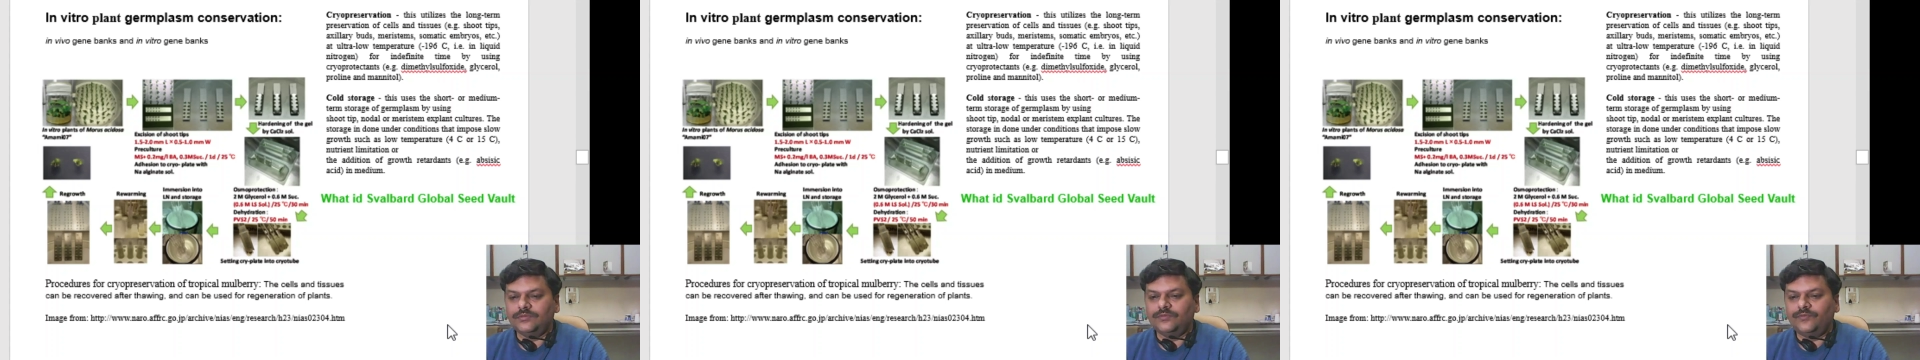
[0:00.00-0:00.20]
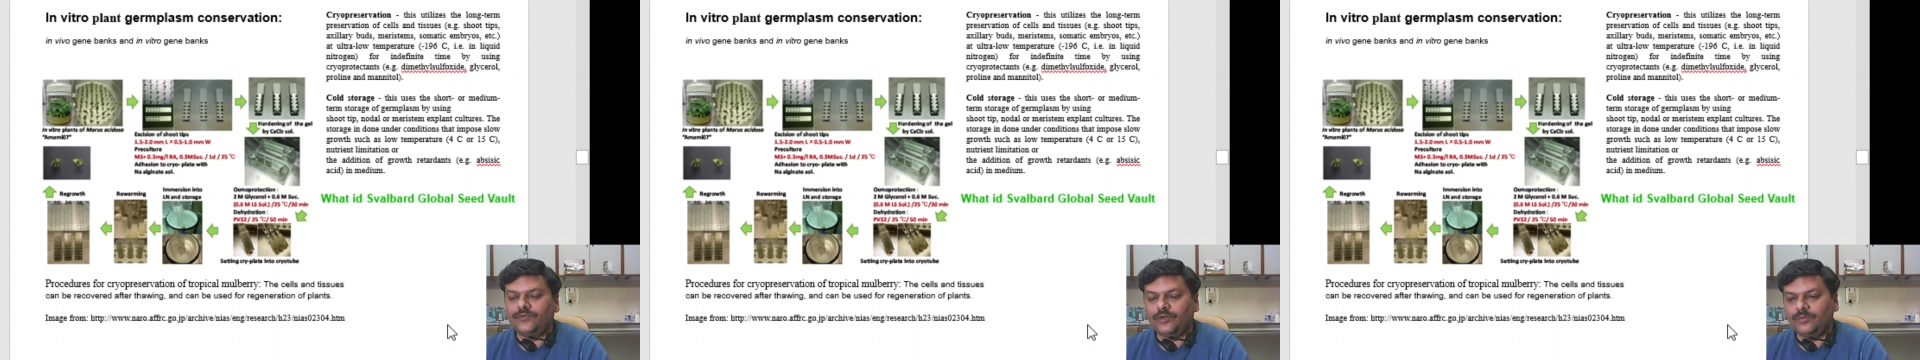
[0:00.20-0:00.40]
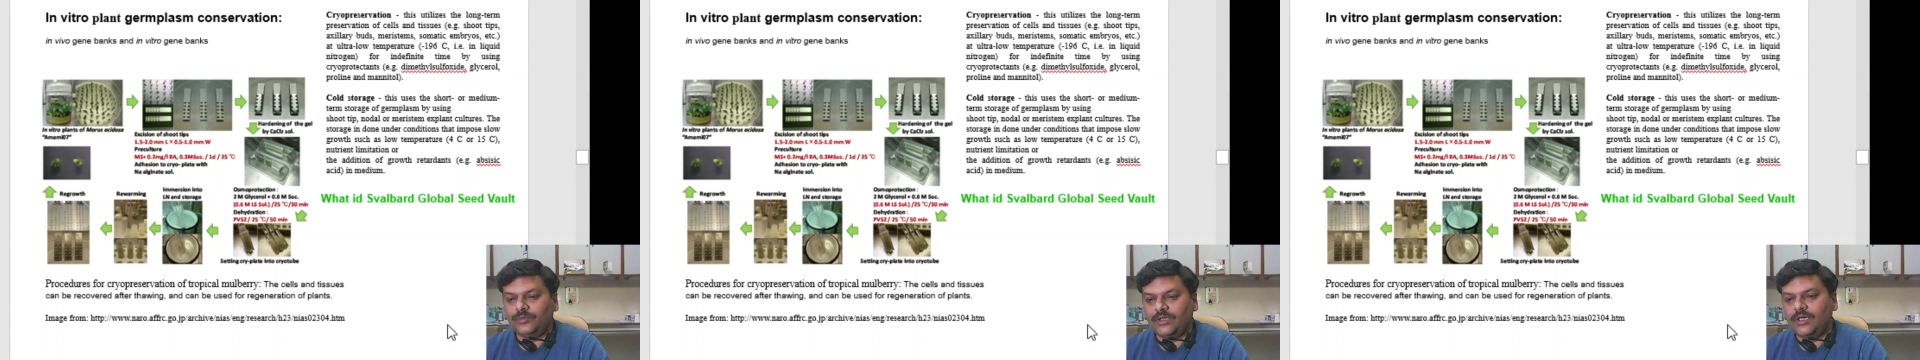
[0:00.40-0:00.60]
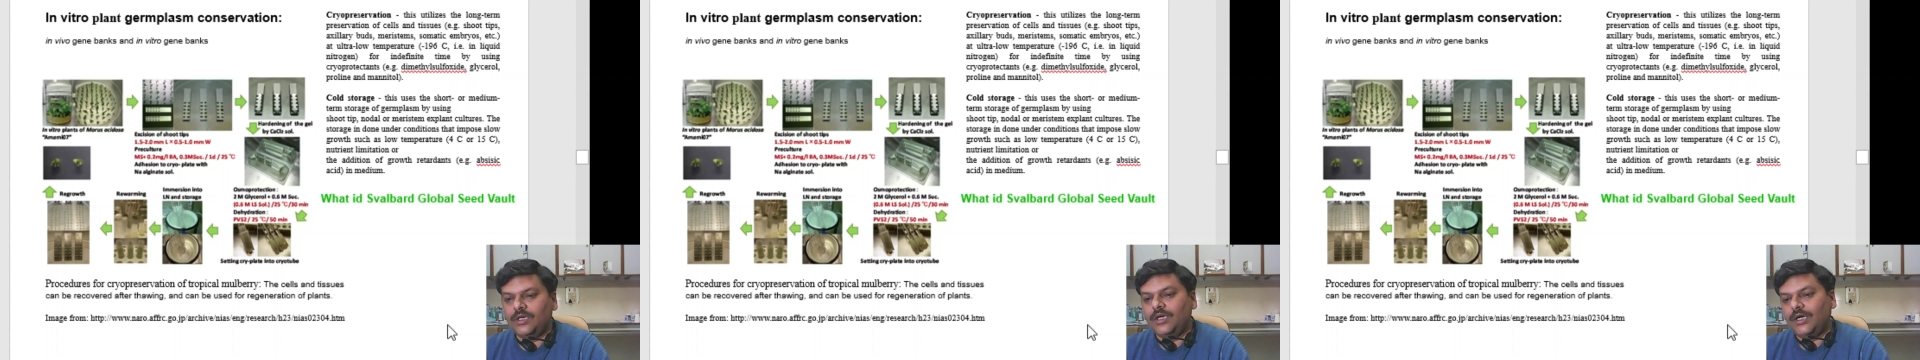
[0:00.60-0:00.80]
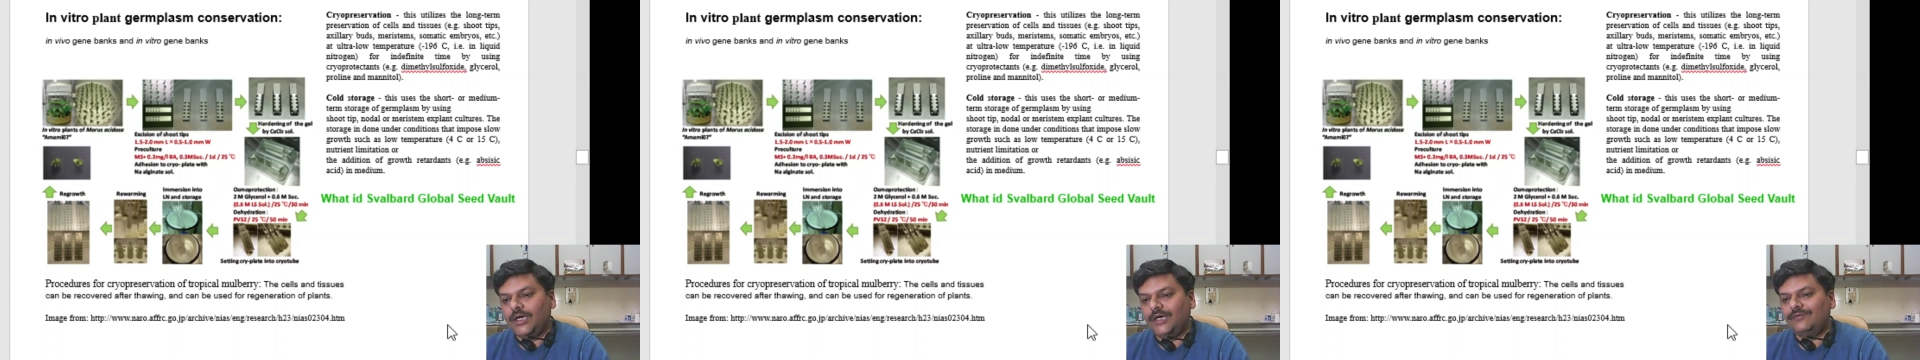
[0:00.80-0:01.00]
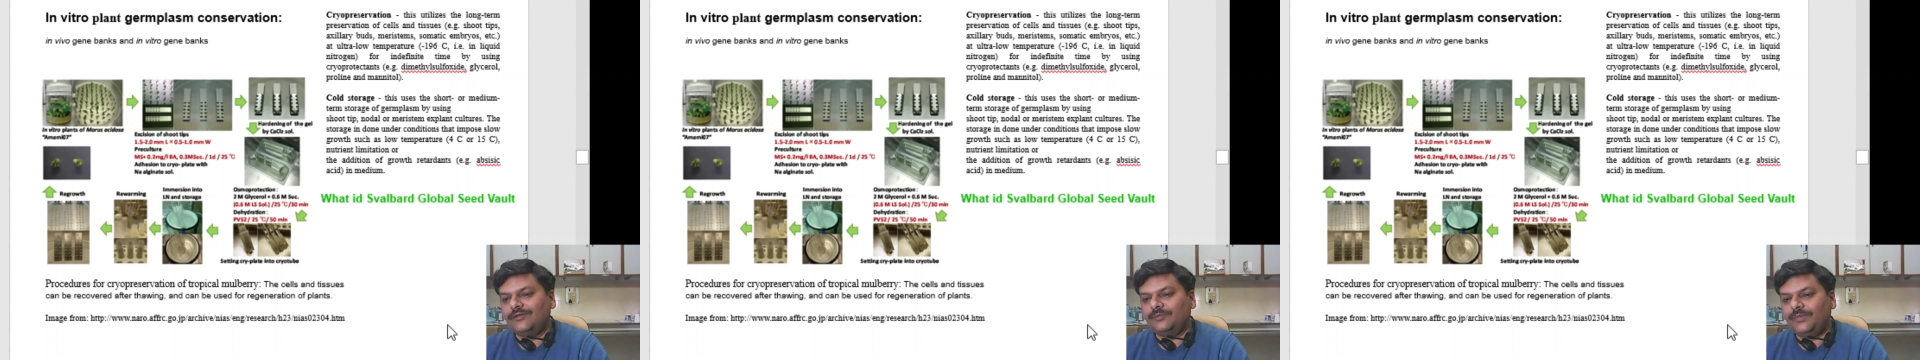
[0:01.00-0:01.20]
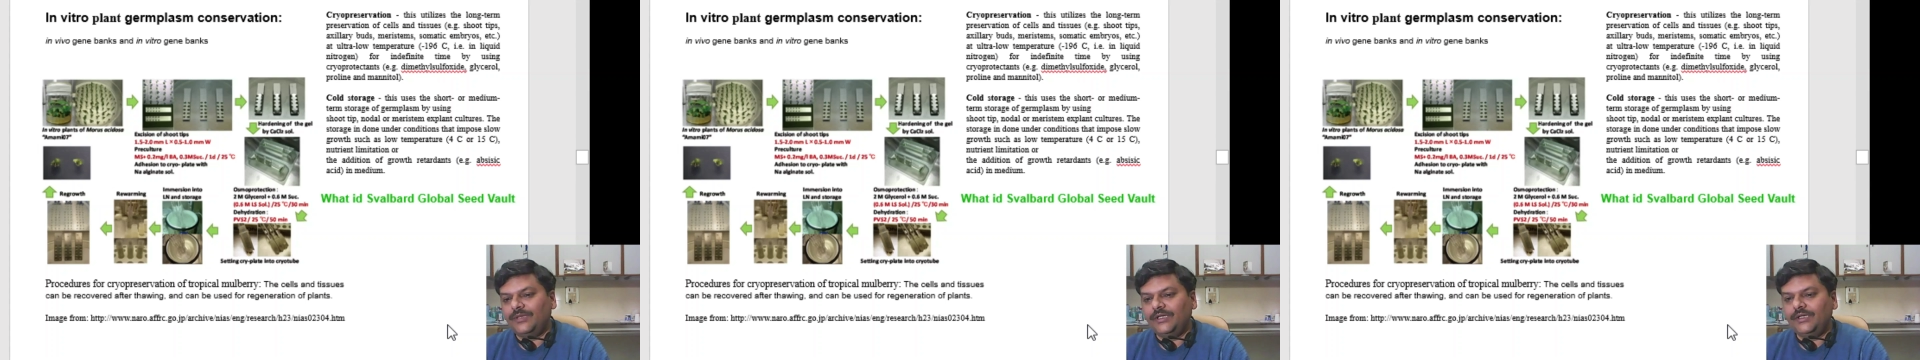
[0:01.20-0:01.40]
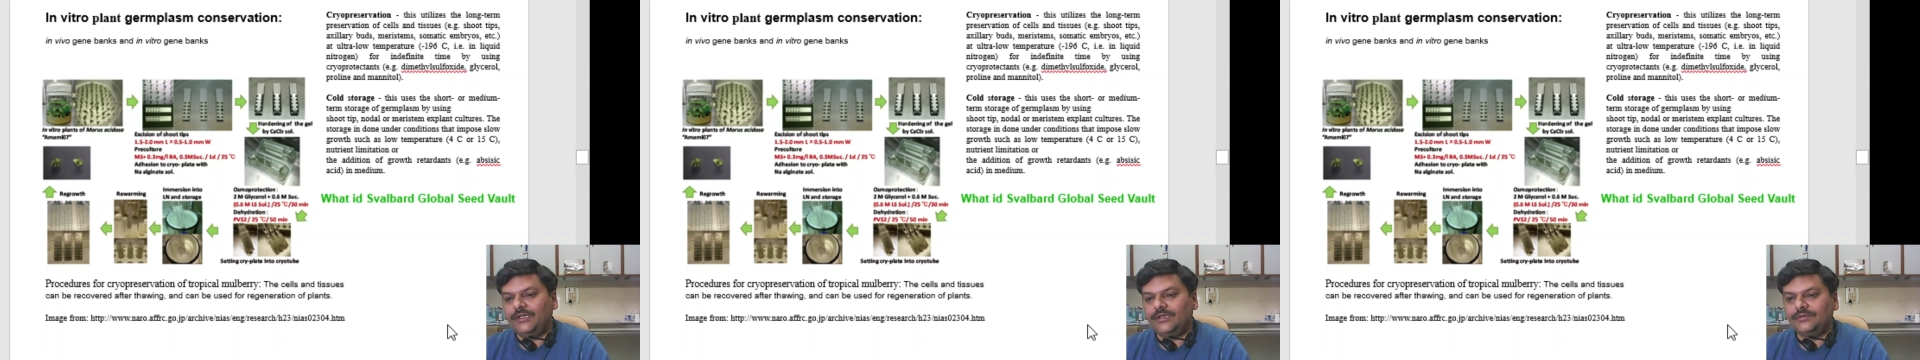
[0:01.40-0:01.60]
from our
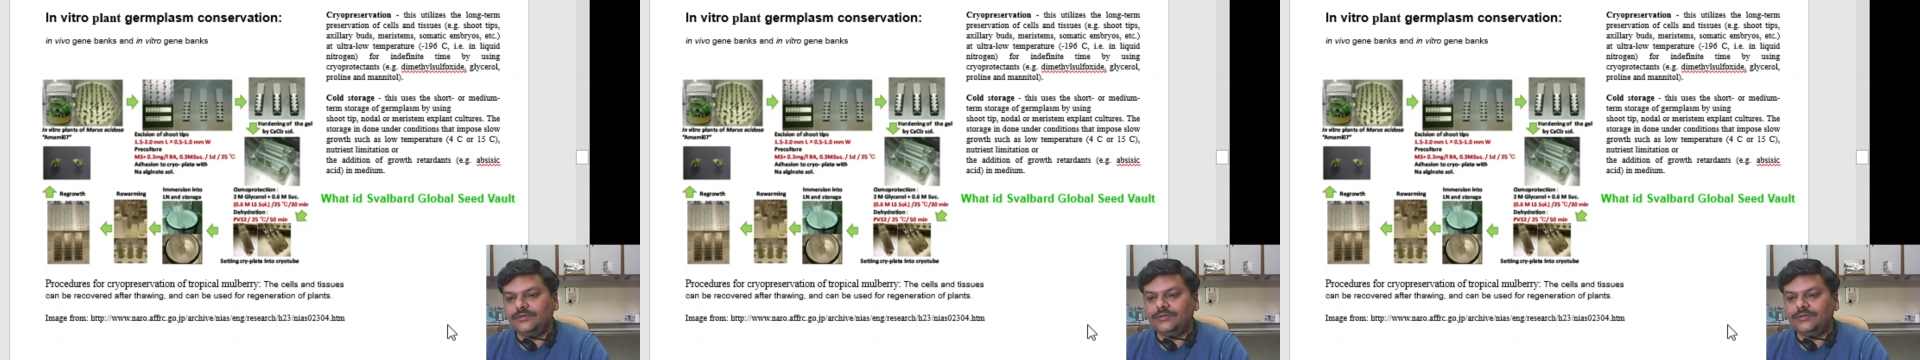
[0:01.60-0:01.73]
planet